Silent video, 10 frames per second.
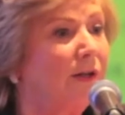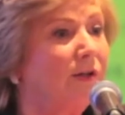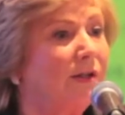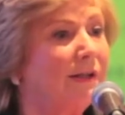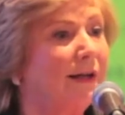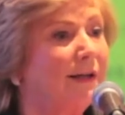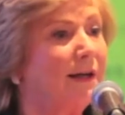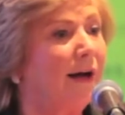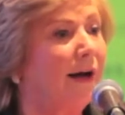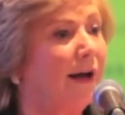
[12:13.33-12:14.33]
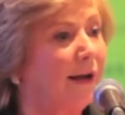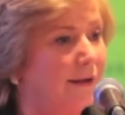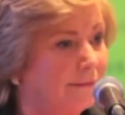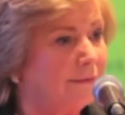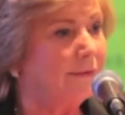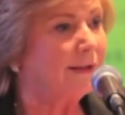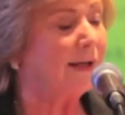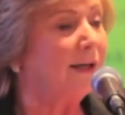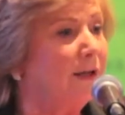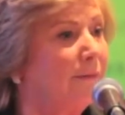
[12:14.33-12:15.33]
And she said, I
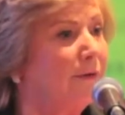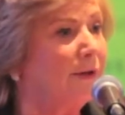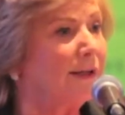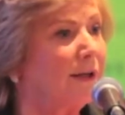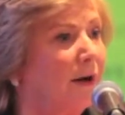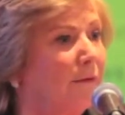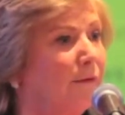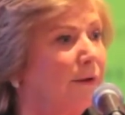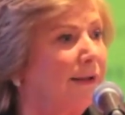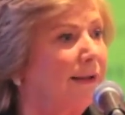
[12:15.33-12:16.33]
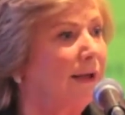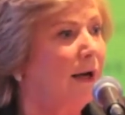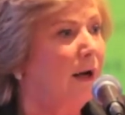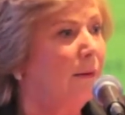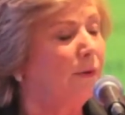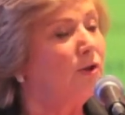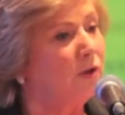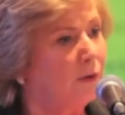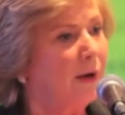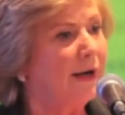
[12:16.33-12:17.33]
signed up for this conference, but
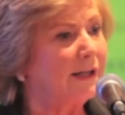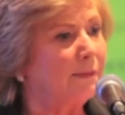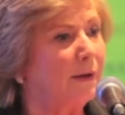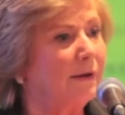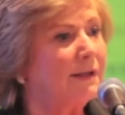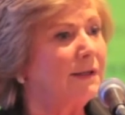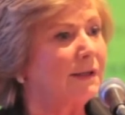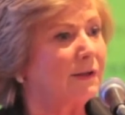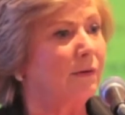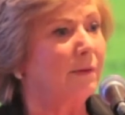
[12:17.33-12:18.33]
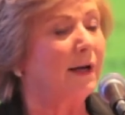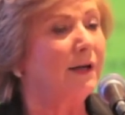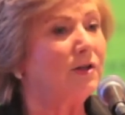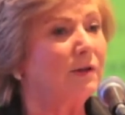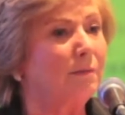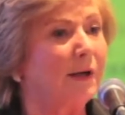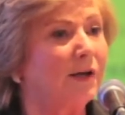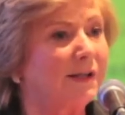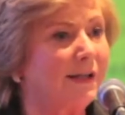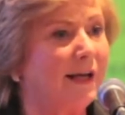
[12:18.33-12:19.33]
I experienced discrimination
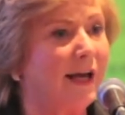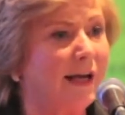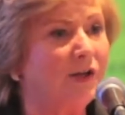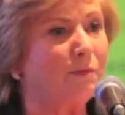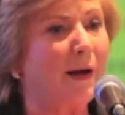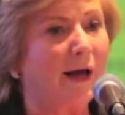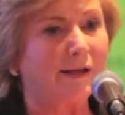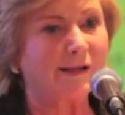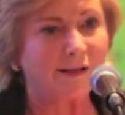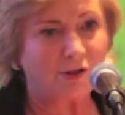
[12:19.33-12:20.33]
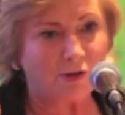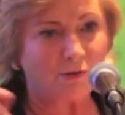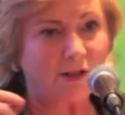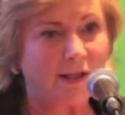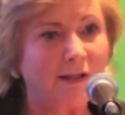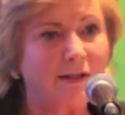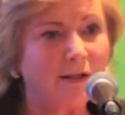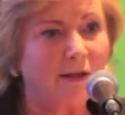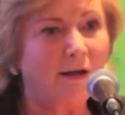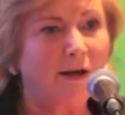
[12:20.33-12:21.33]
because the age bands that you ticked,
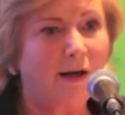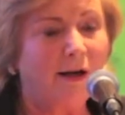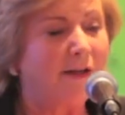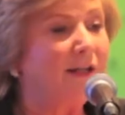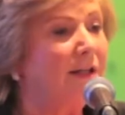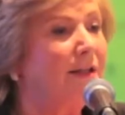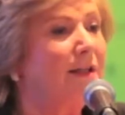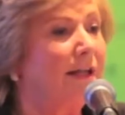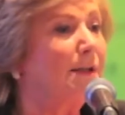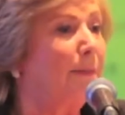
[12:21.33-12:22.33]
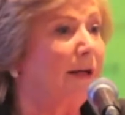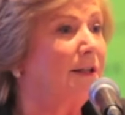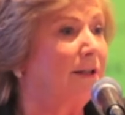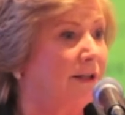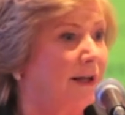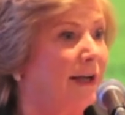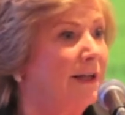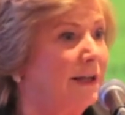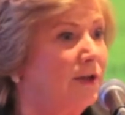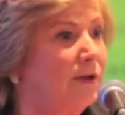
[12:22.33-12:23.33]
they didn't expect that an
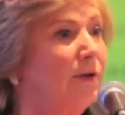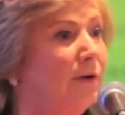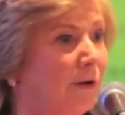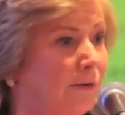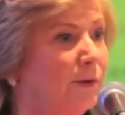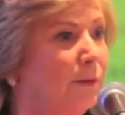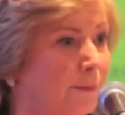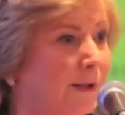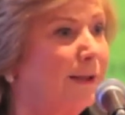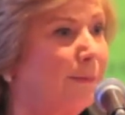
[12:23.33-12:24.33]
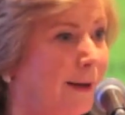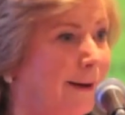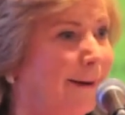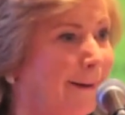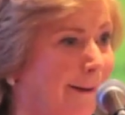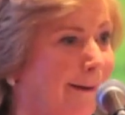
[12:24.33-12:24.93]
82-year-old would be speaking.